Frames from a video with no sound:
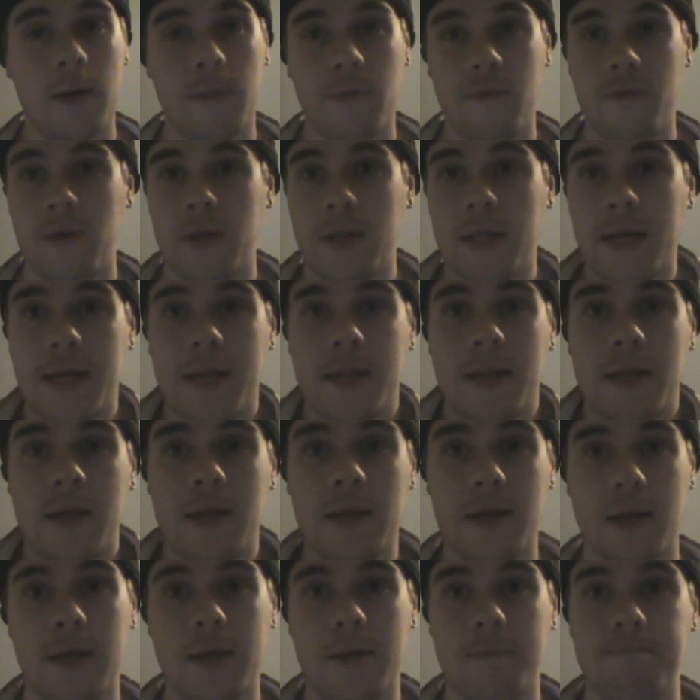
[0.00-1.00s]
If you liked
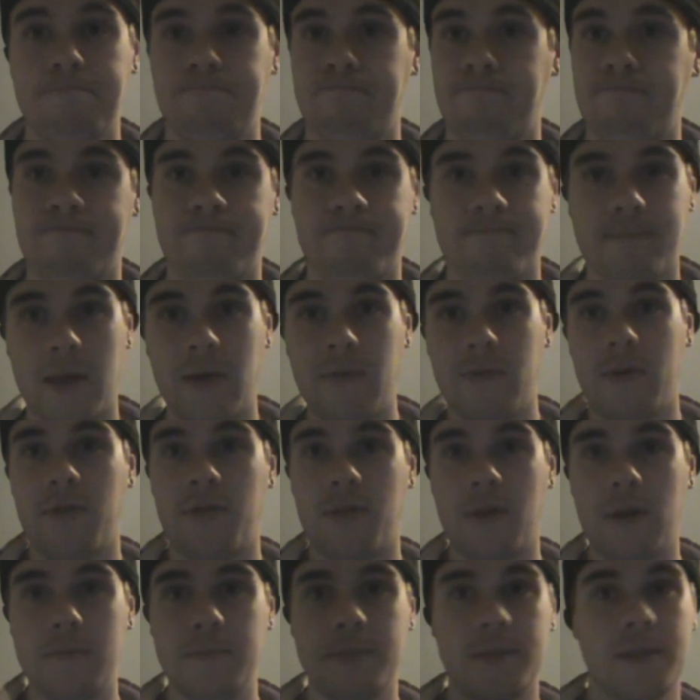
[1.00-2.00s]
it, give it a
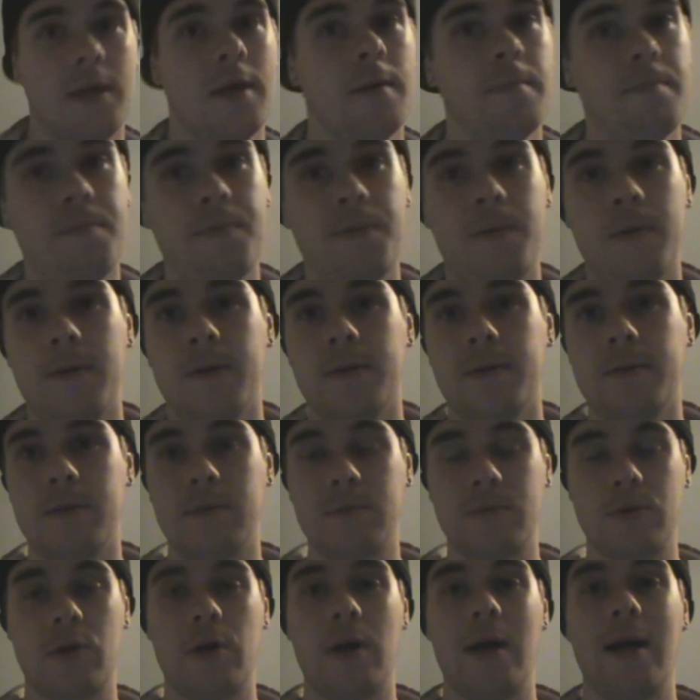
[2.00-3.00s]
thumbs up,
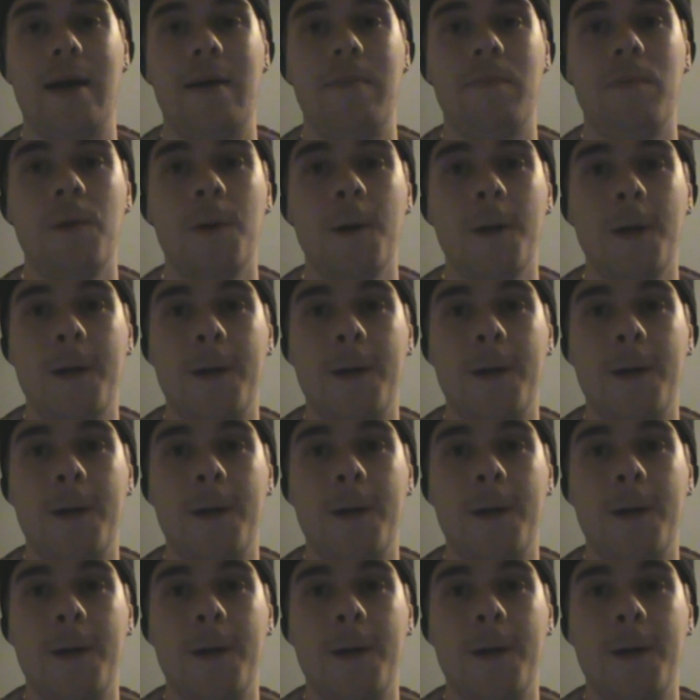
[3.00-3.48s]
subscribe,